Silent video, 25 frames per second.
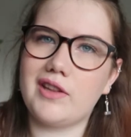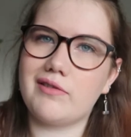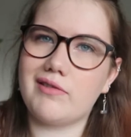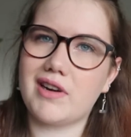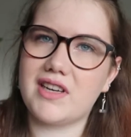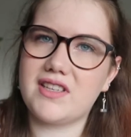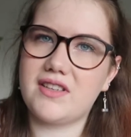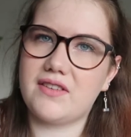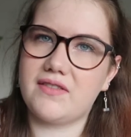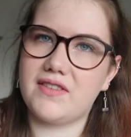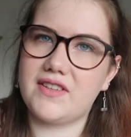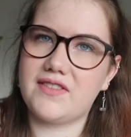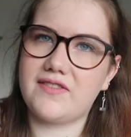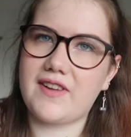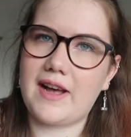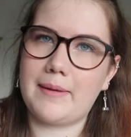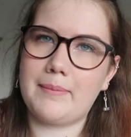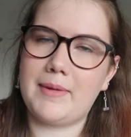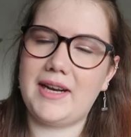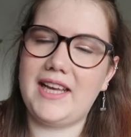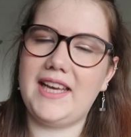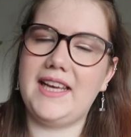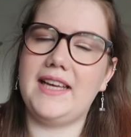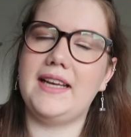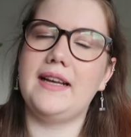the rest of his
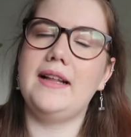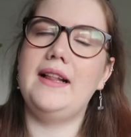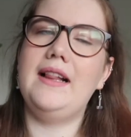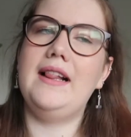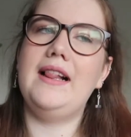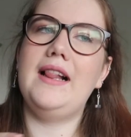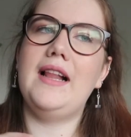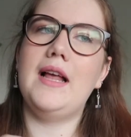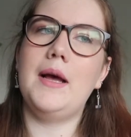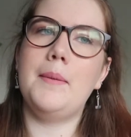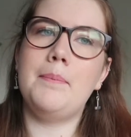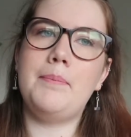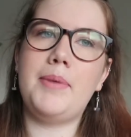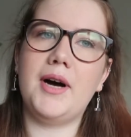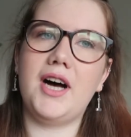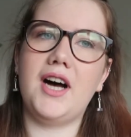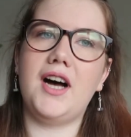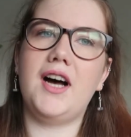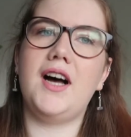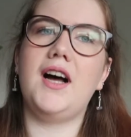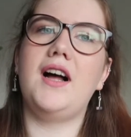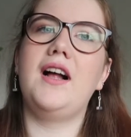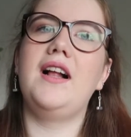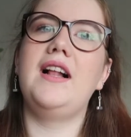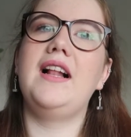family,
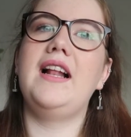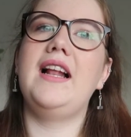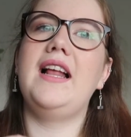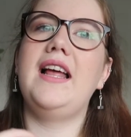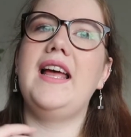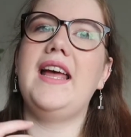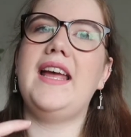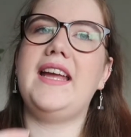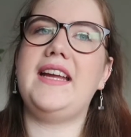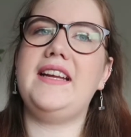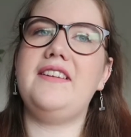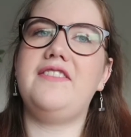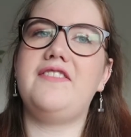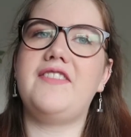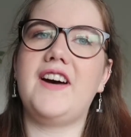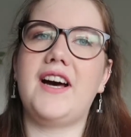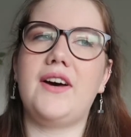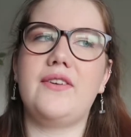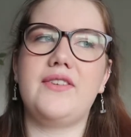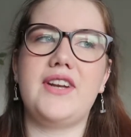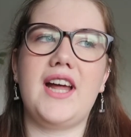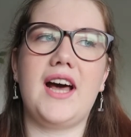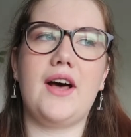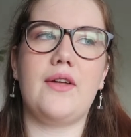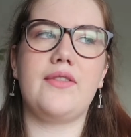but he
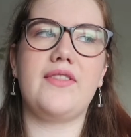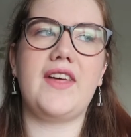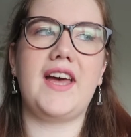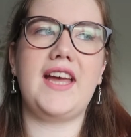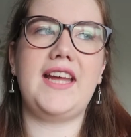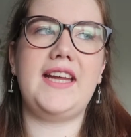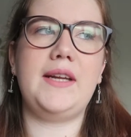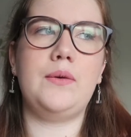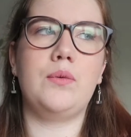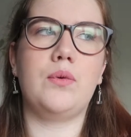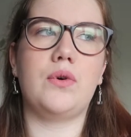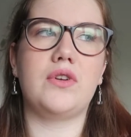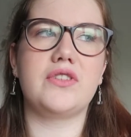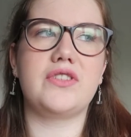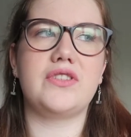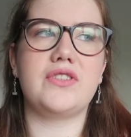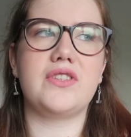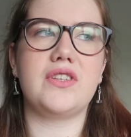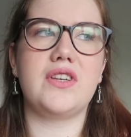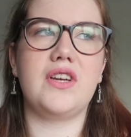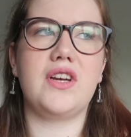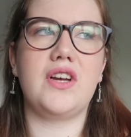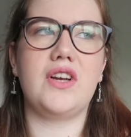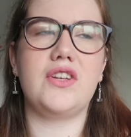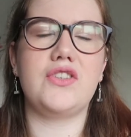found out that he was
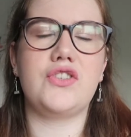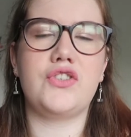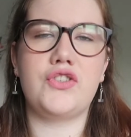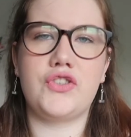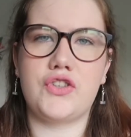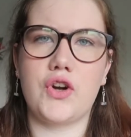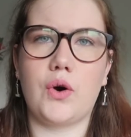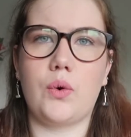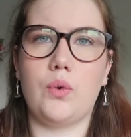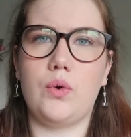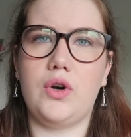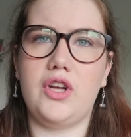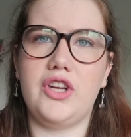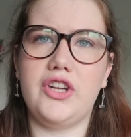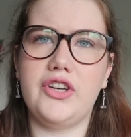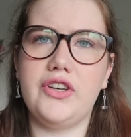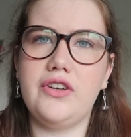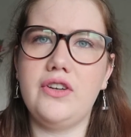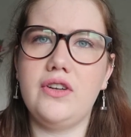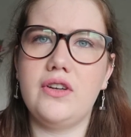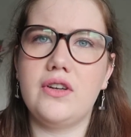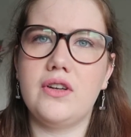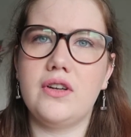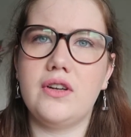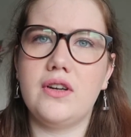stolen
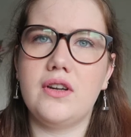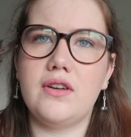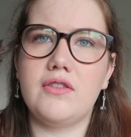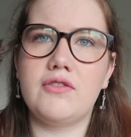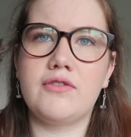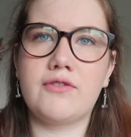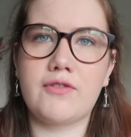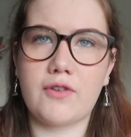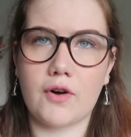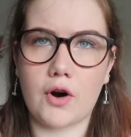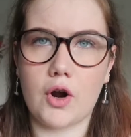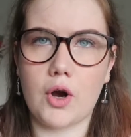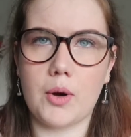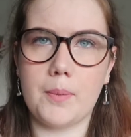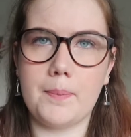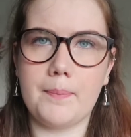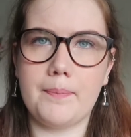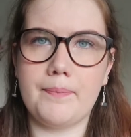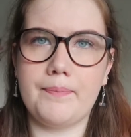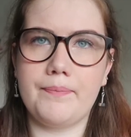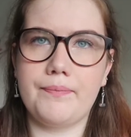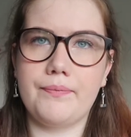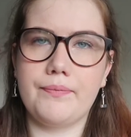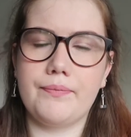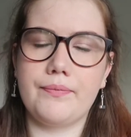
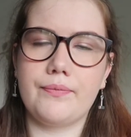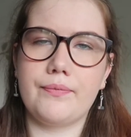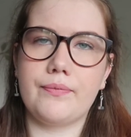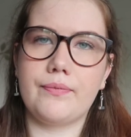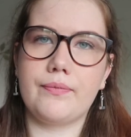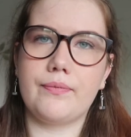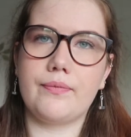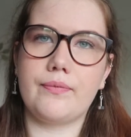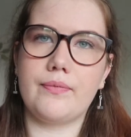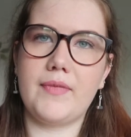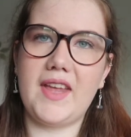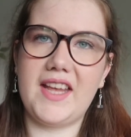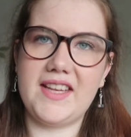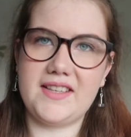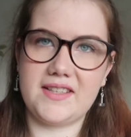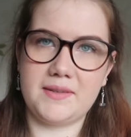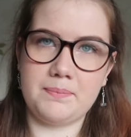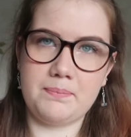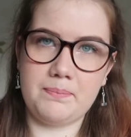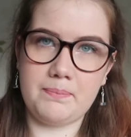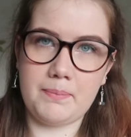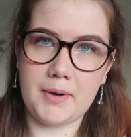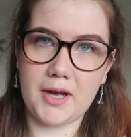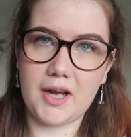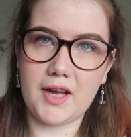from his
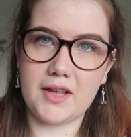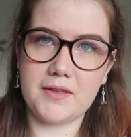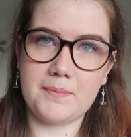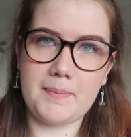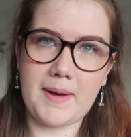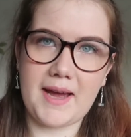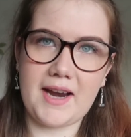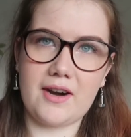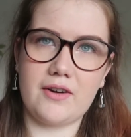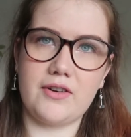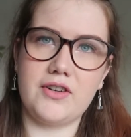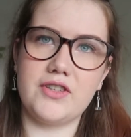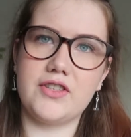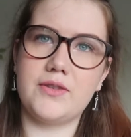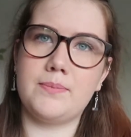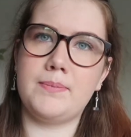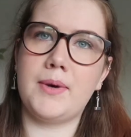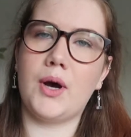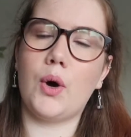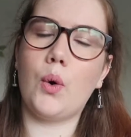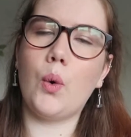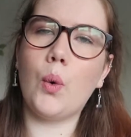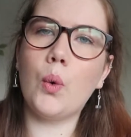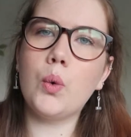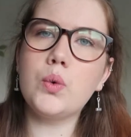birth parents,
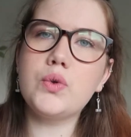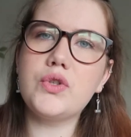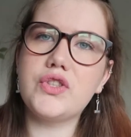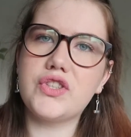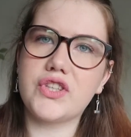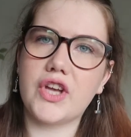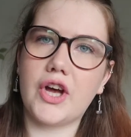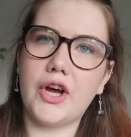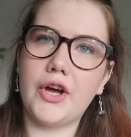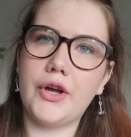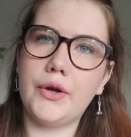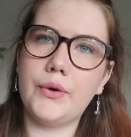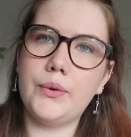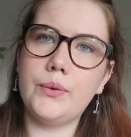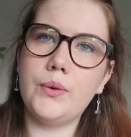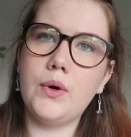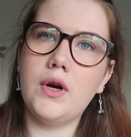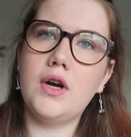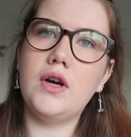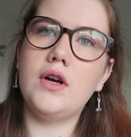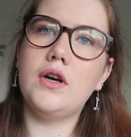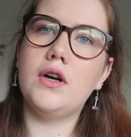but also